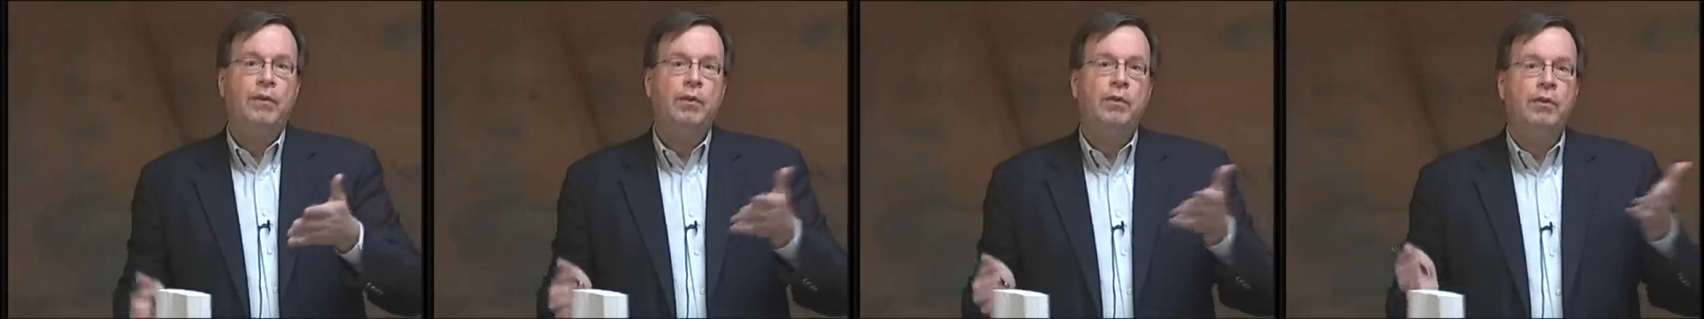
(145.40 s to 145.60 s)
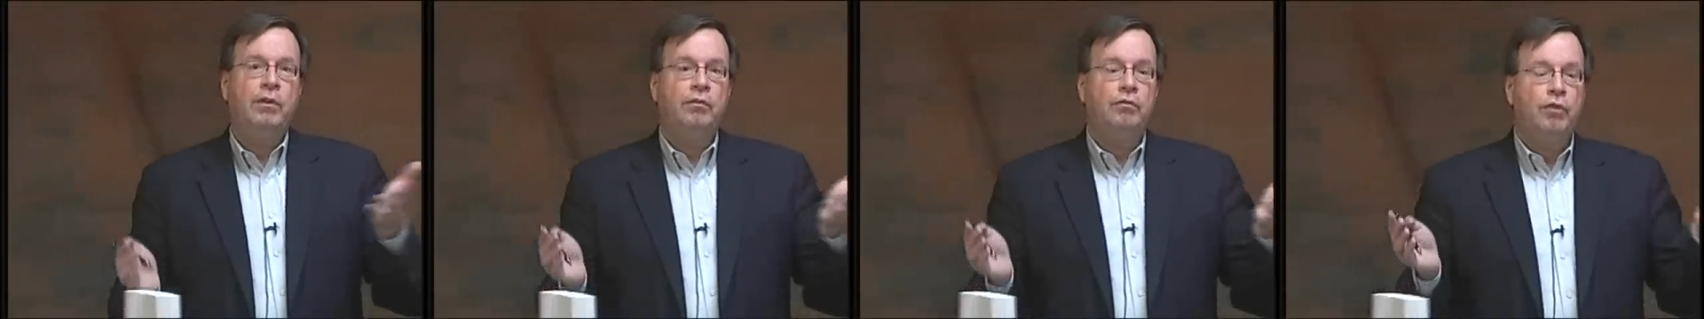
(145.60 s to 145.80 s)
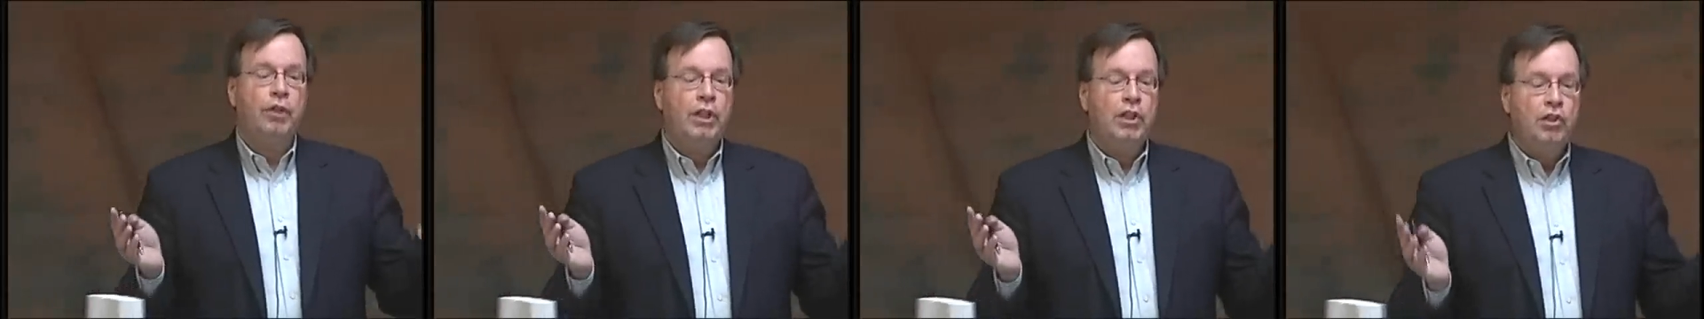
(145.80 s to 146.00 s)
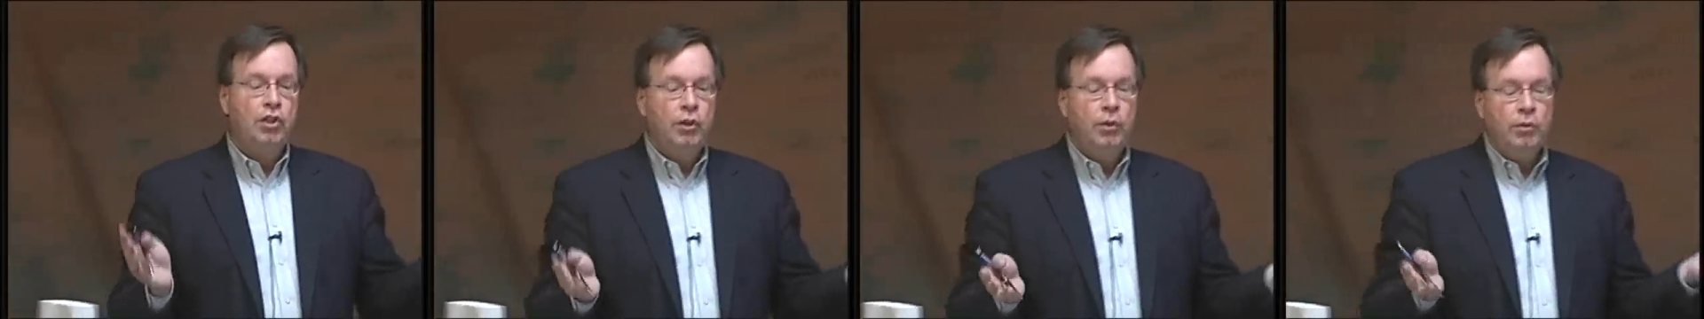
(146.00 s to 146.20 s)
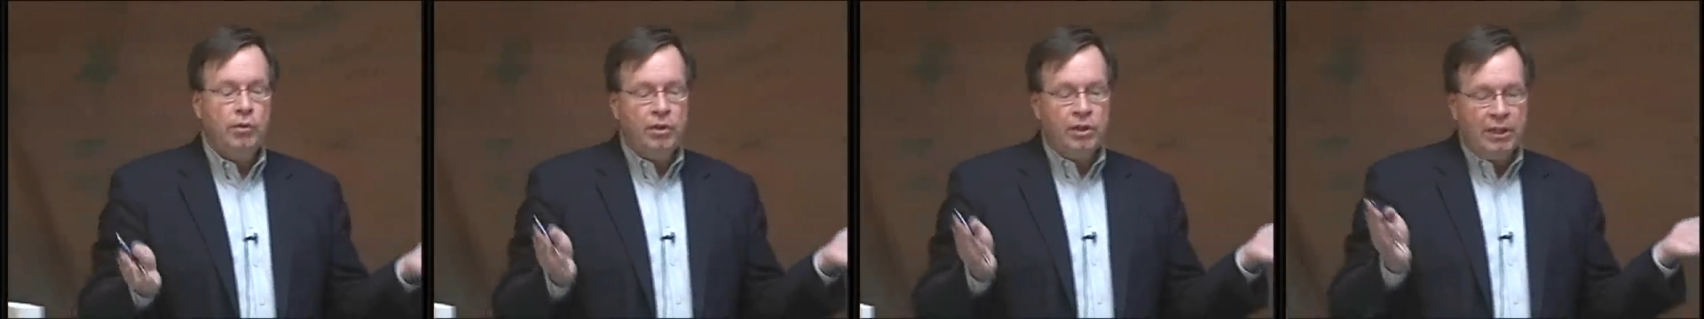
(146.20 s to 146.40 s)
to
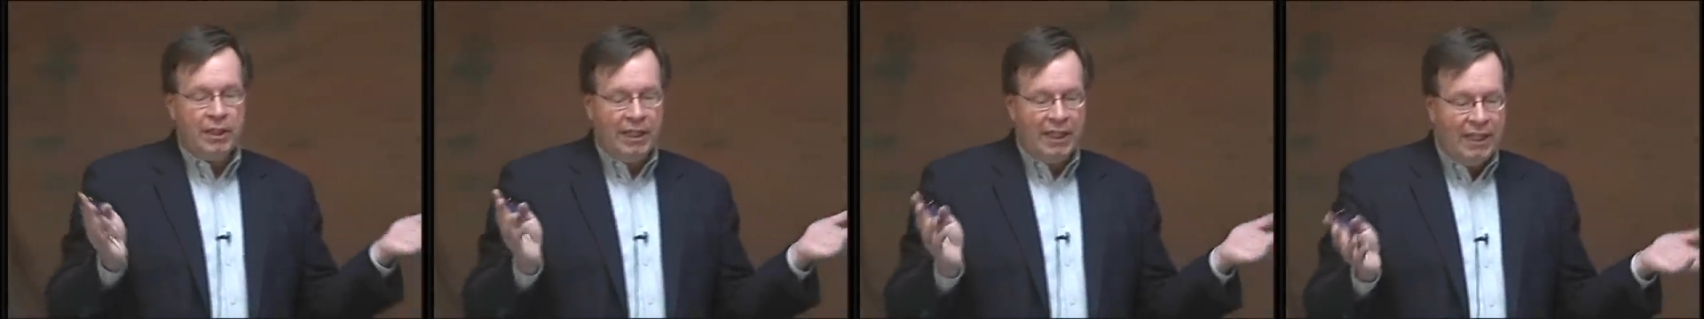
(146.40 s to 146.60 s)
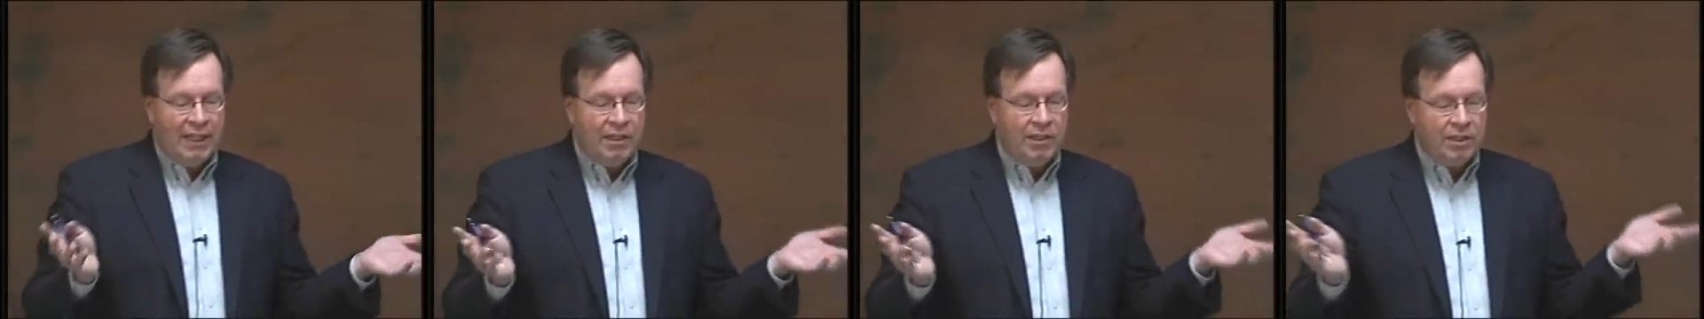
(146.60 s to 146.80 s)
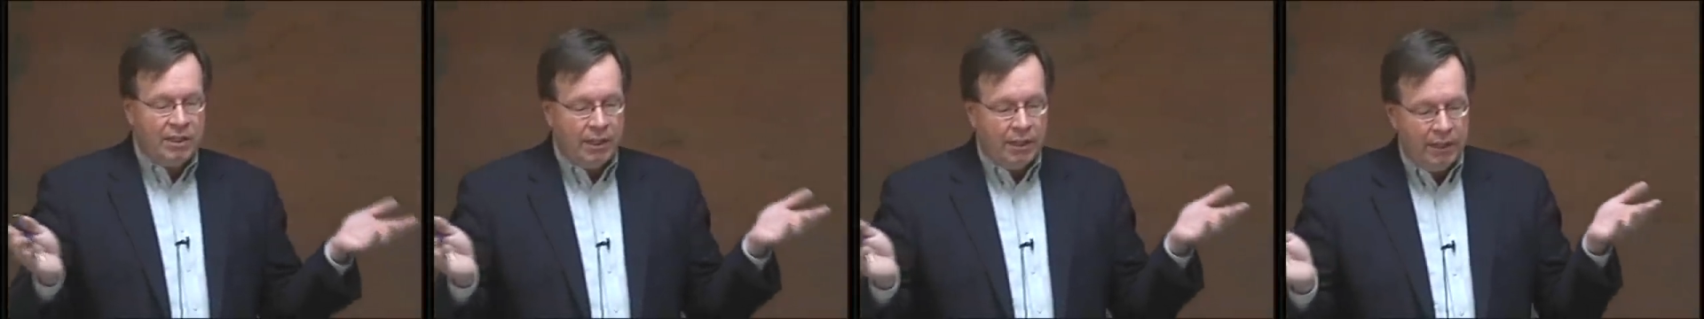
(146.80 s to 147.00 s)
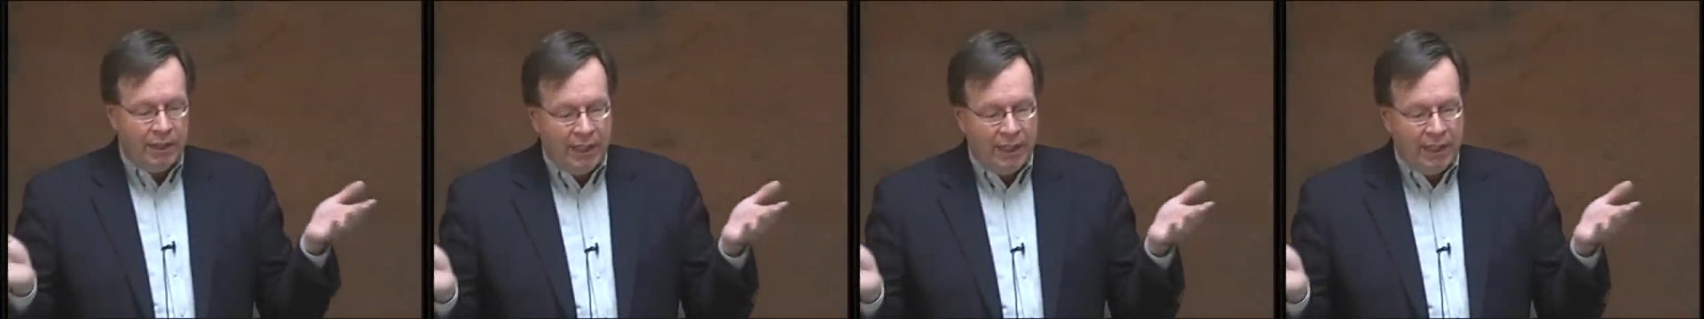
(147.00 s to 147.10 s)
reduce each